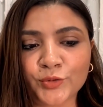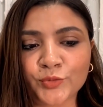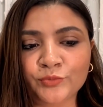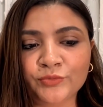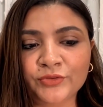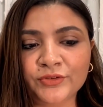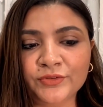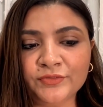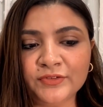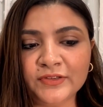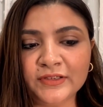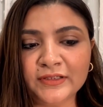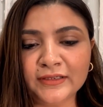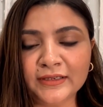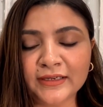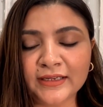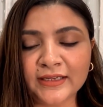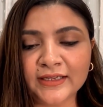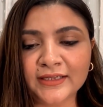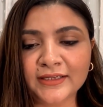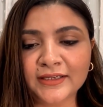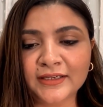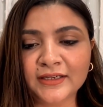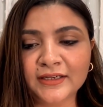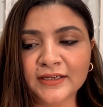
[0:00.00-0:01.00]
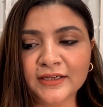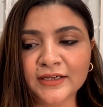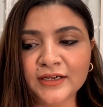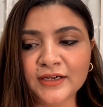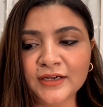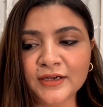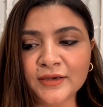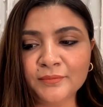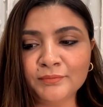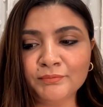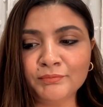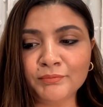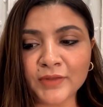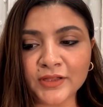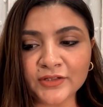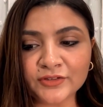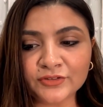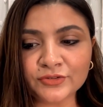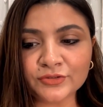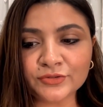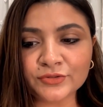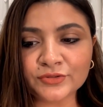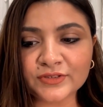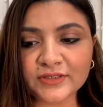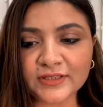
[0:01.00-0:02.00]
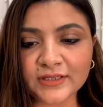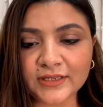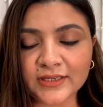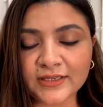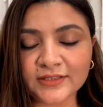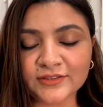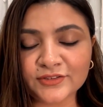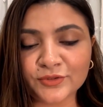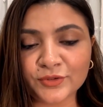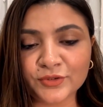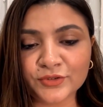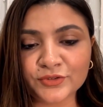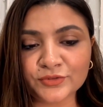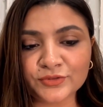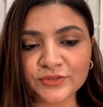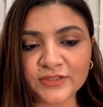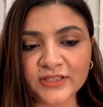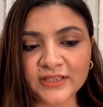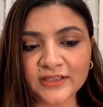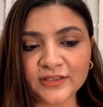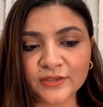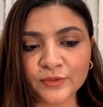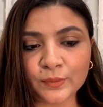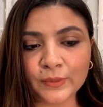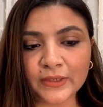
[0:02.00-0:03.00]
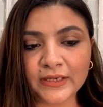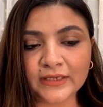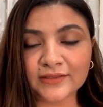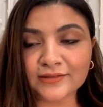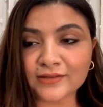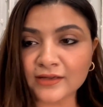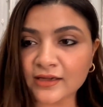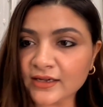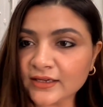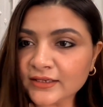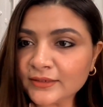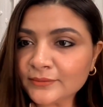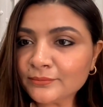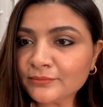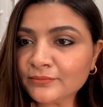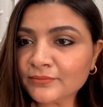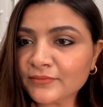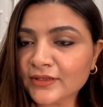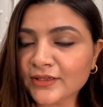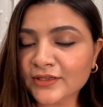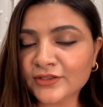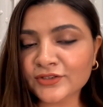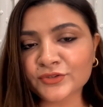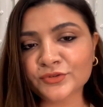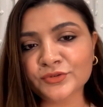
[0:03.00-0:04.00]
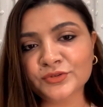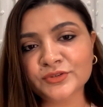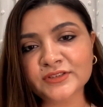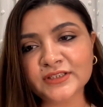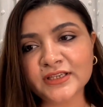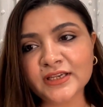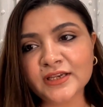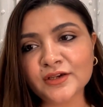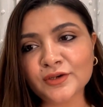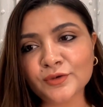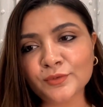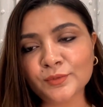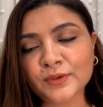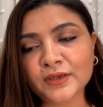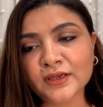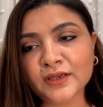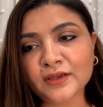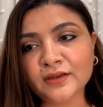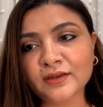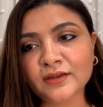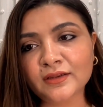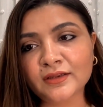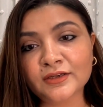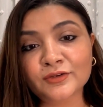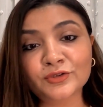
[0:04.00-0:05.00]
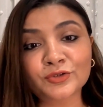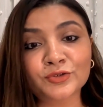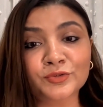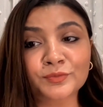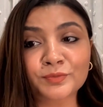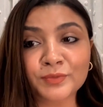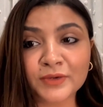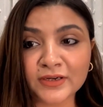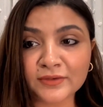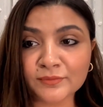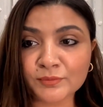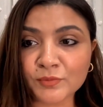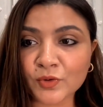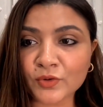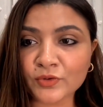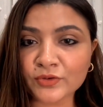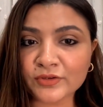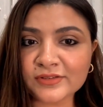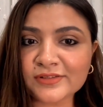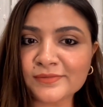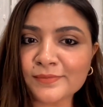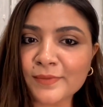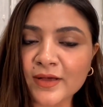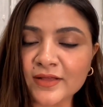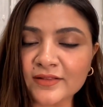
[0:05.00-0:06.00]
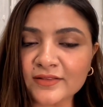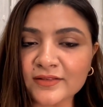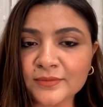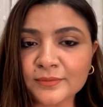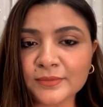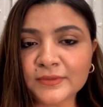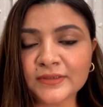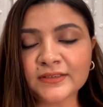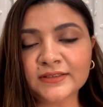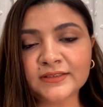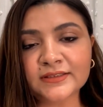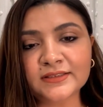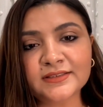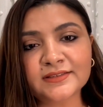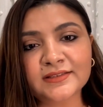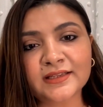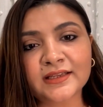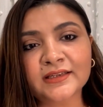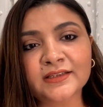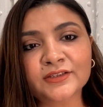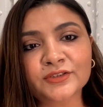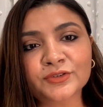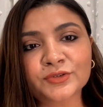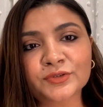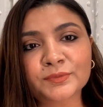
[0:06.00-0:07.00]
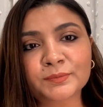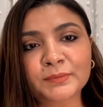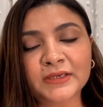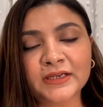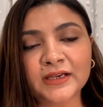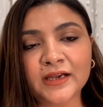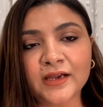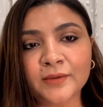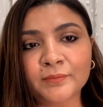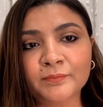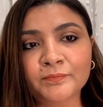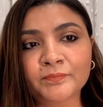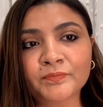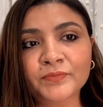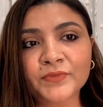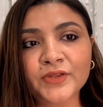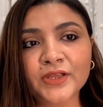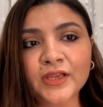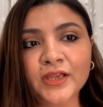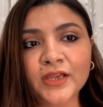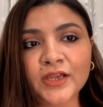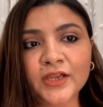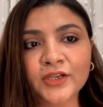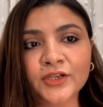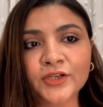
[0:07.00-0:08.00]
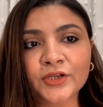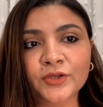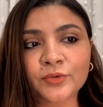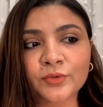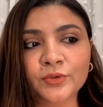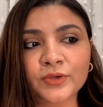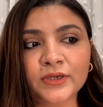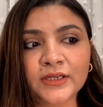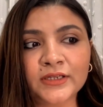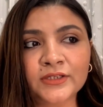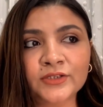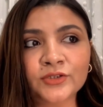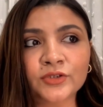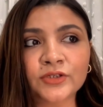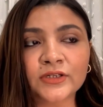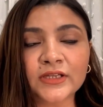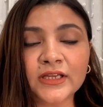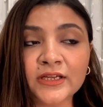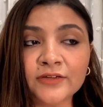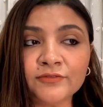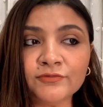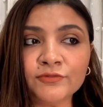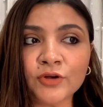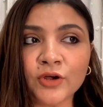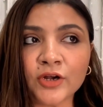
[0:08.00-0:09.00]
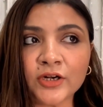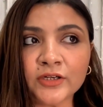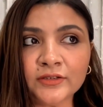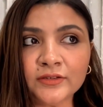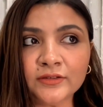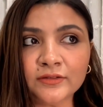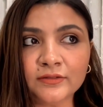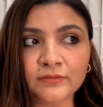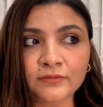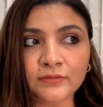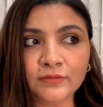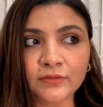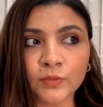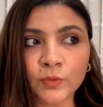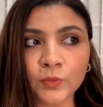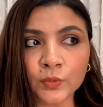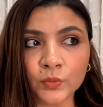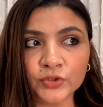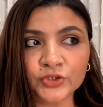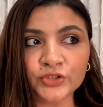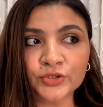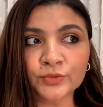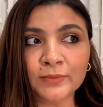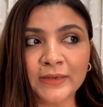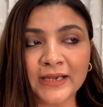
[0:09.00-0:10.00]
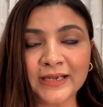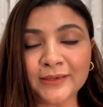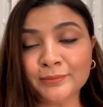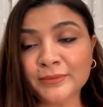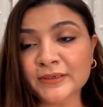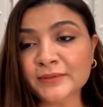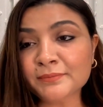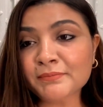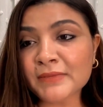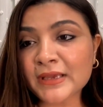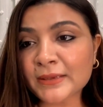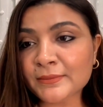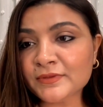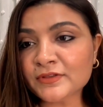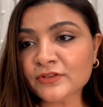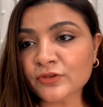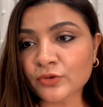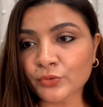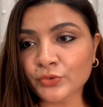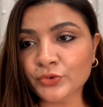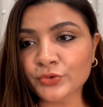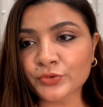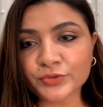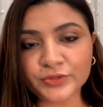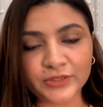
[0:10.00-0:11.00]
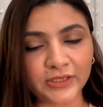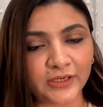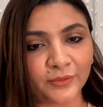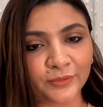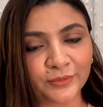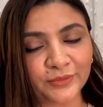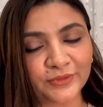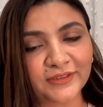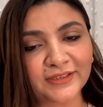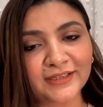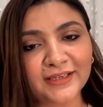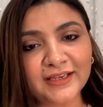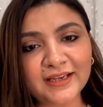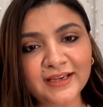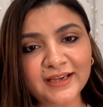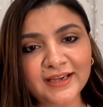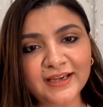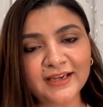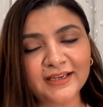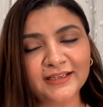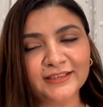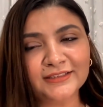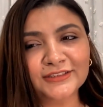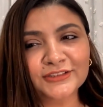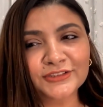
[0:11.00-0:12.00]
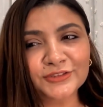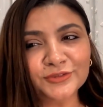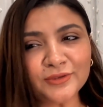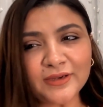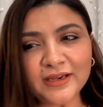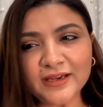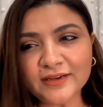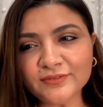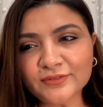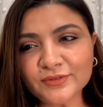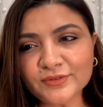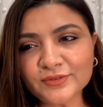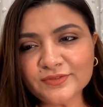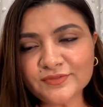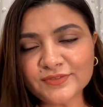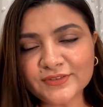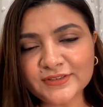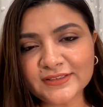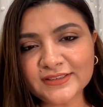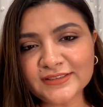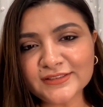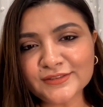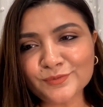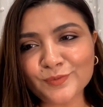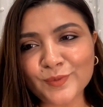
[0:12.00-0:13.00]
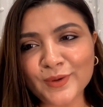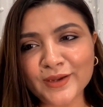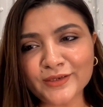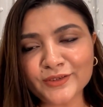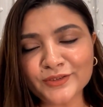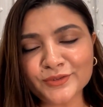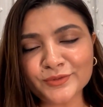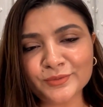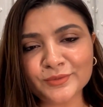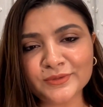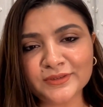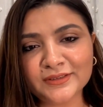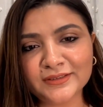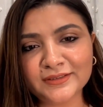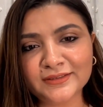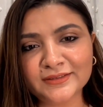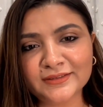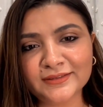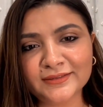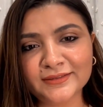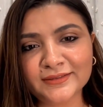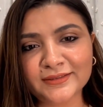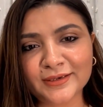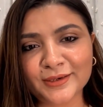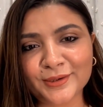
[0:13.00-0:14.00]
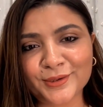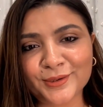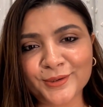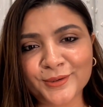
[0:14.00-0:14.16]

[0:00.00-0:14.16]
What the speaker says: we feel like motherhood is going to take away time. It could take away, it could bring more responsibilities, and it could become, you know, it could, if not hold you back, but maybe slow you down. Did you have those fears while you were, you